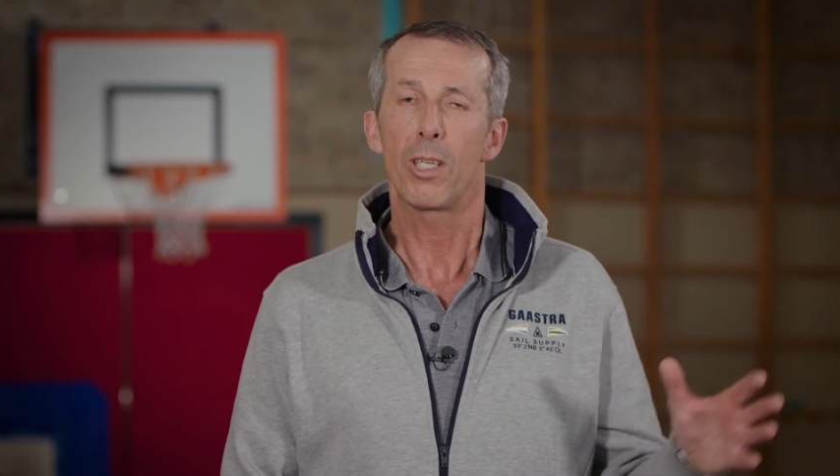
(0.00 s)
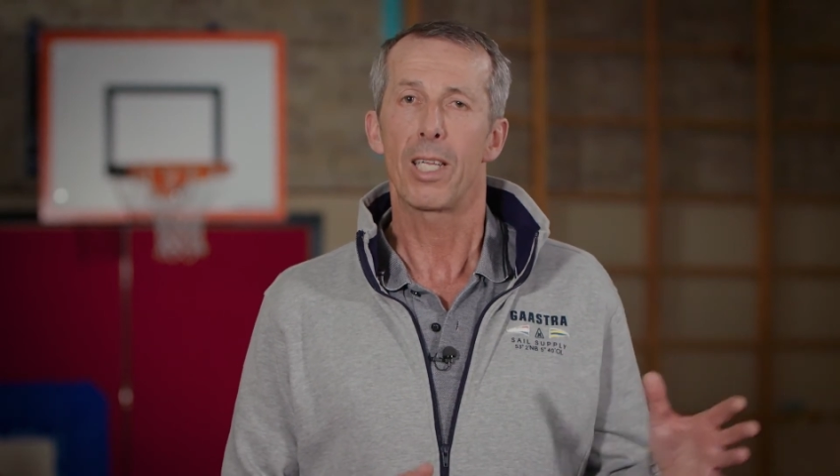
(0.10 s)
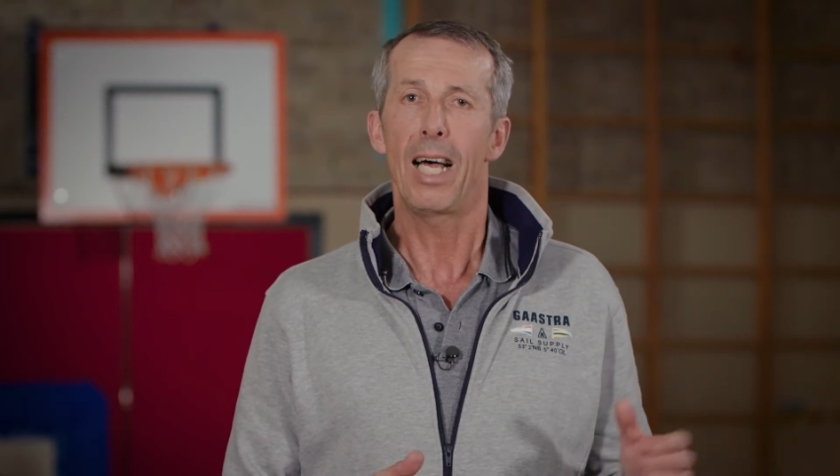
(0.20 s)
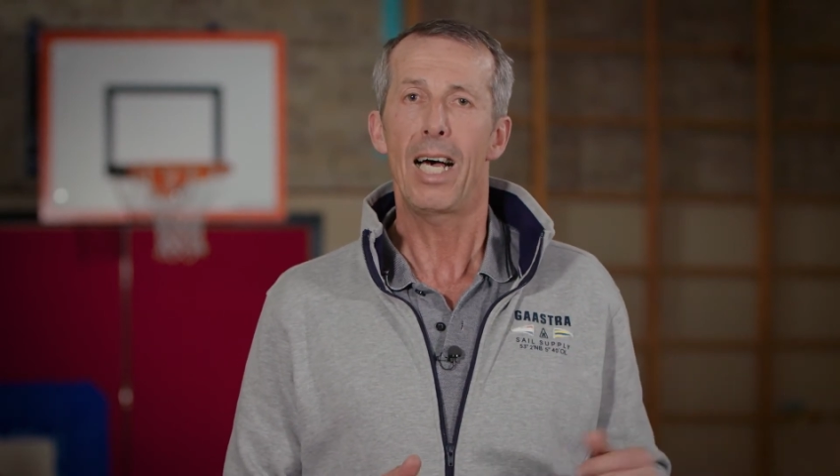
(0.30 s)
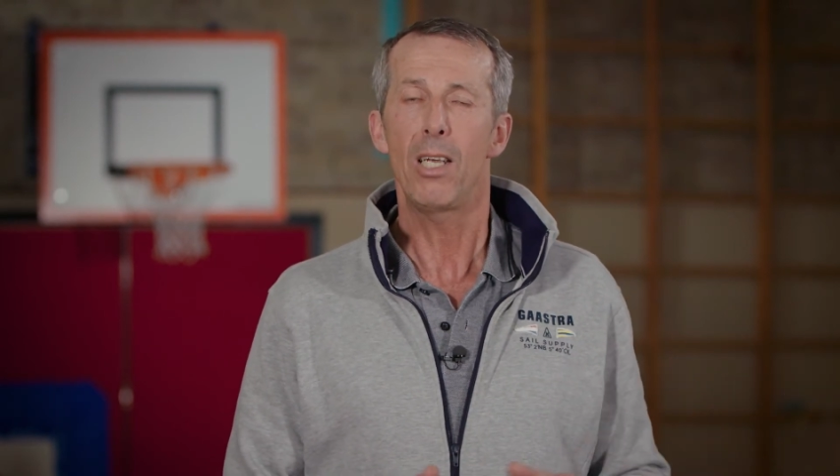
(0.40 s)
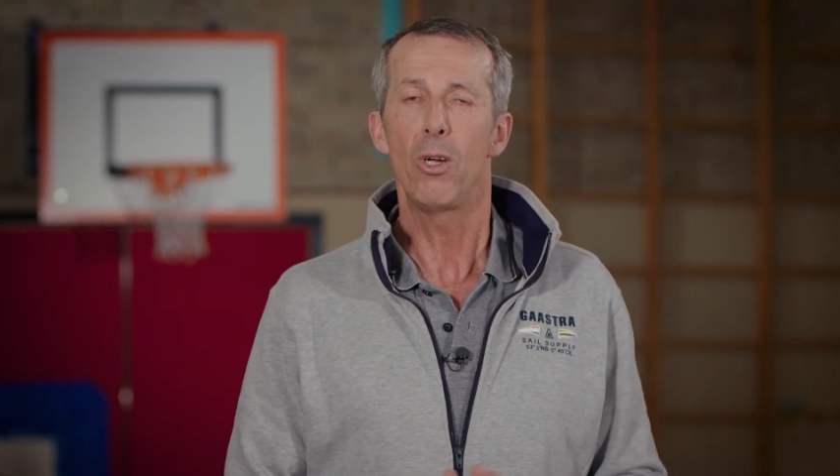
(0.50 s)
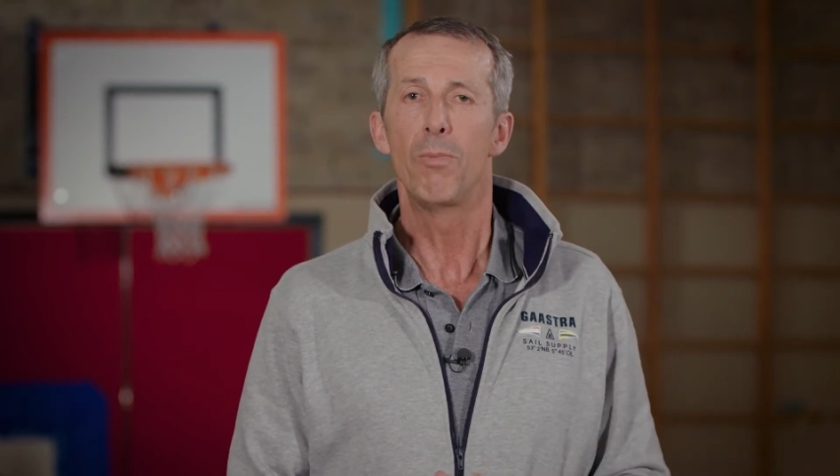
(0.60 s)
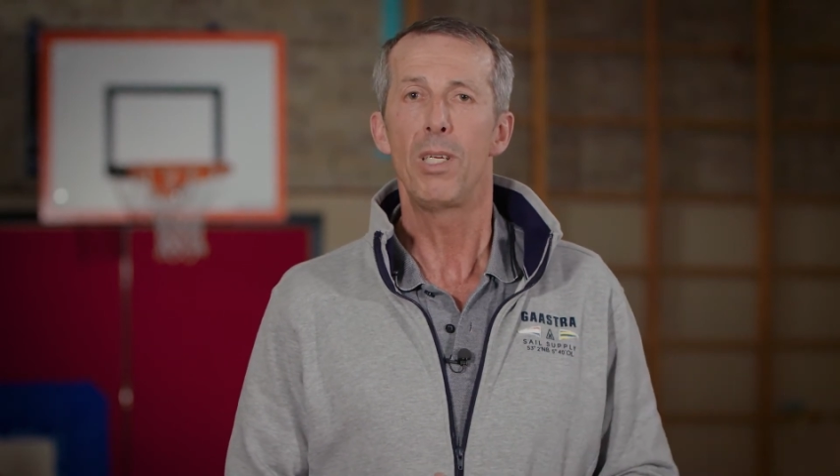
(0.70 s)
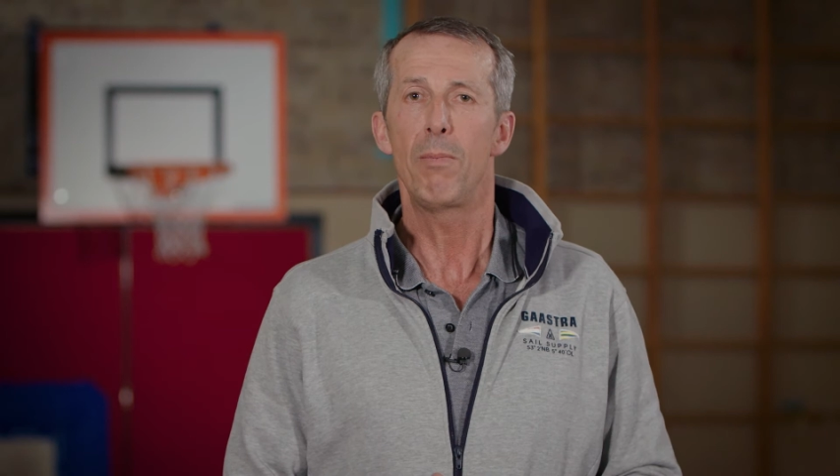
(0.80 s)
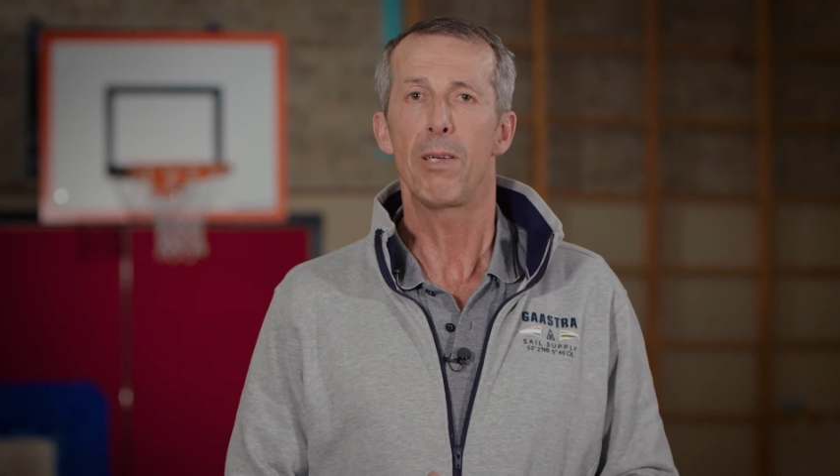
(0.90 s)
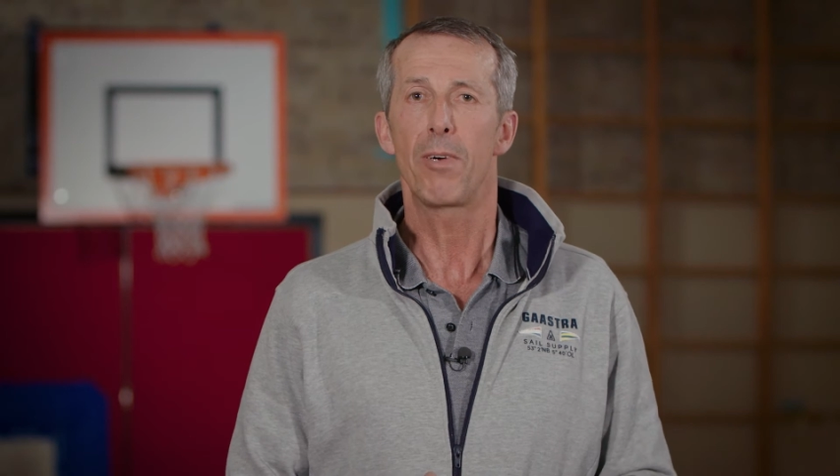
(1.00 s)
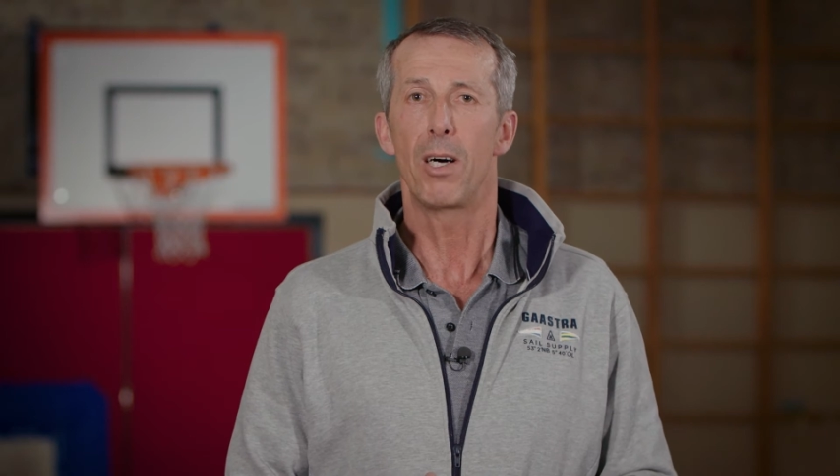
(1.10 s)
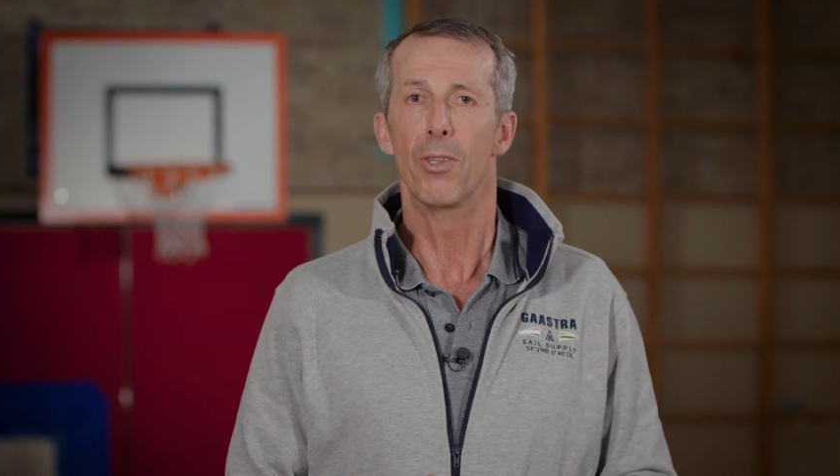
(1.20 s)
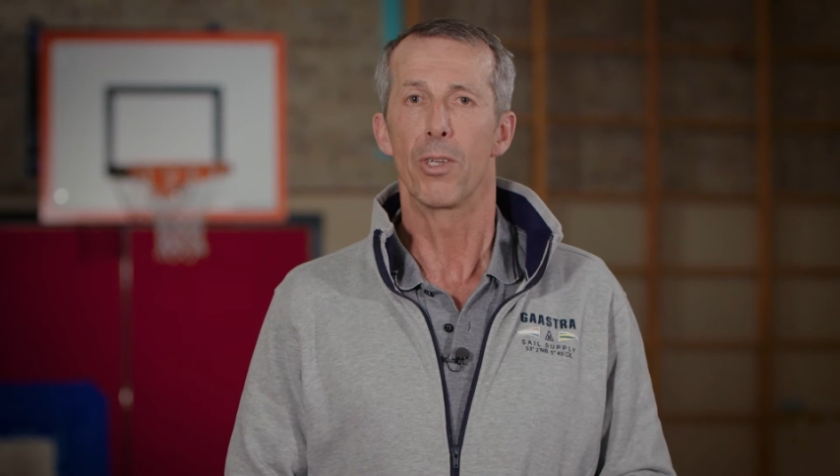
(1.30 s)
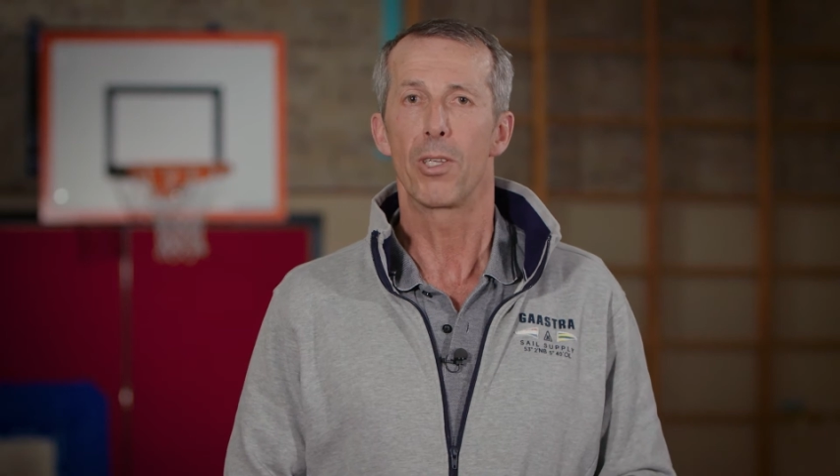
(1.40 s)
so the approach isn't
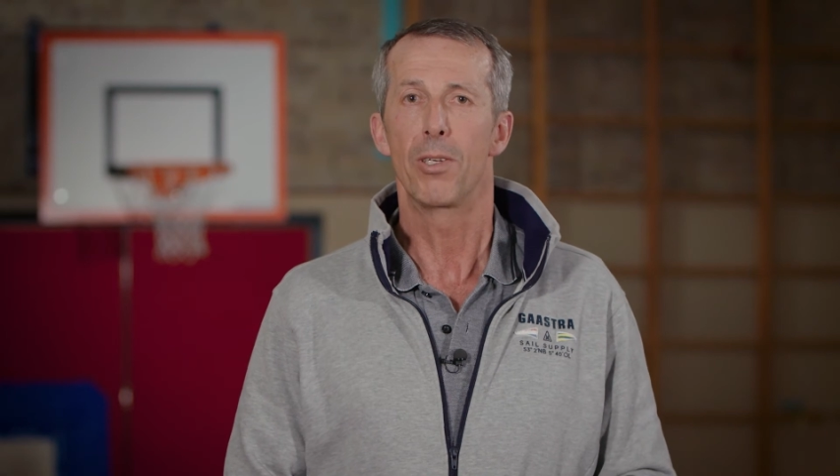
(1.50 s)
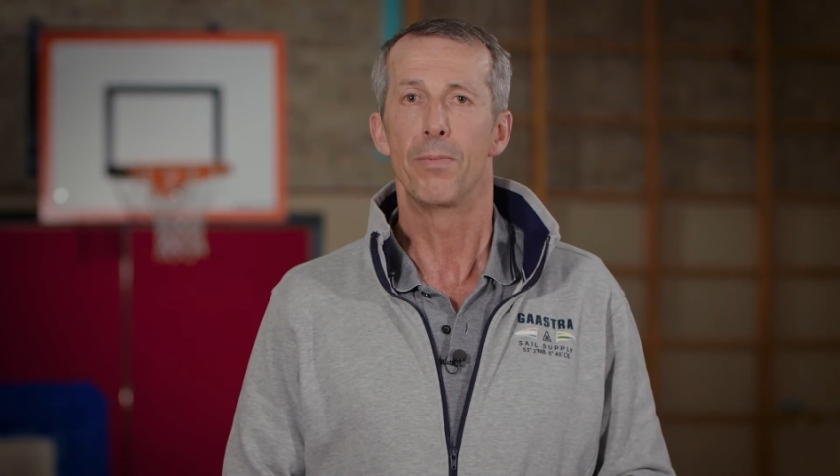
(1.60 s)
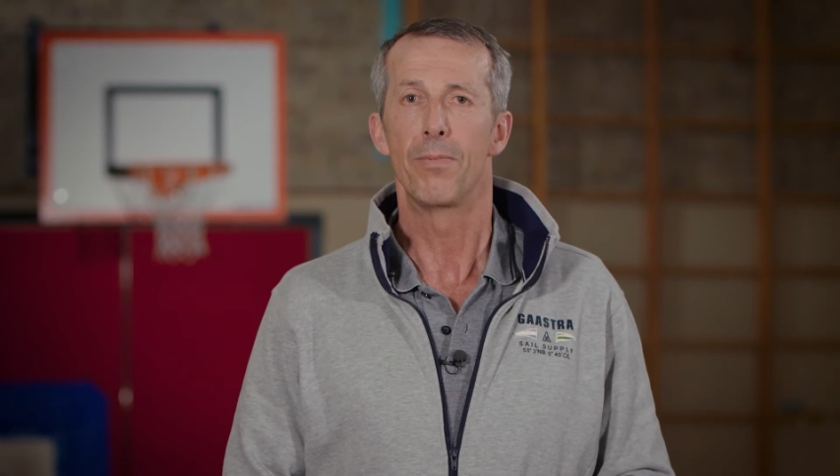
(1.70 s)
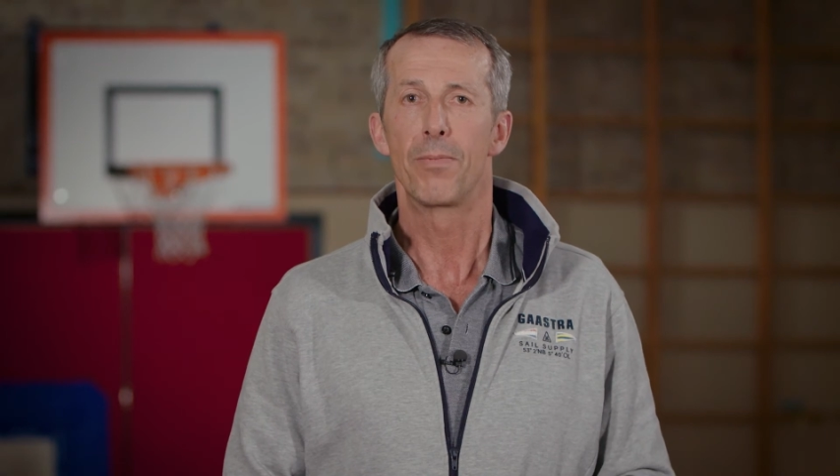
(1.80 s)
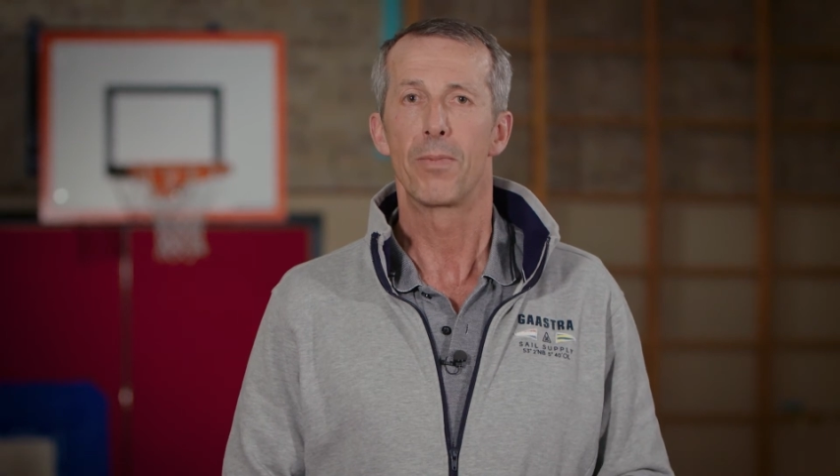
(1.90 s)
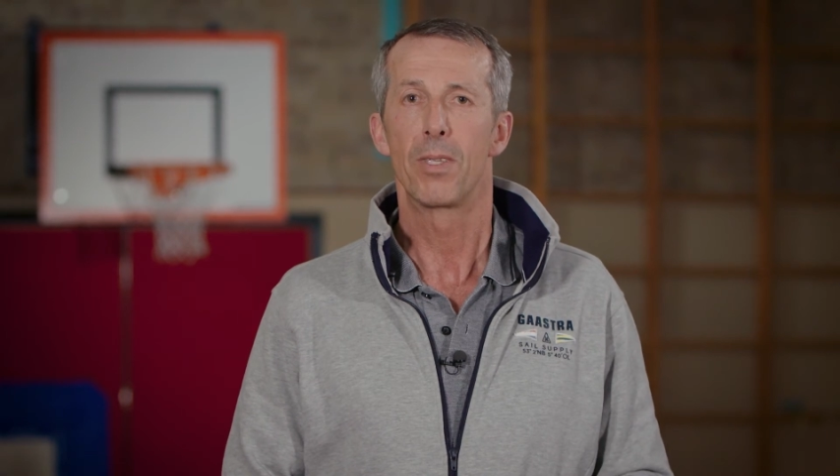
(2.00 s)
changed.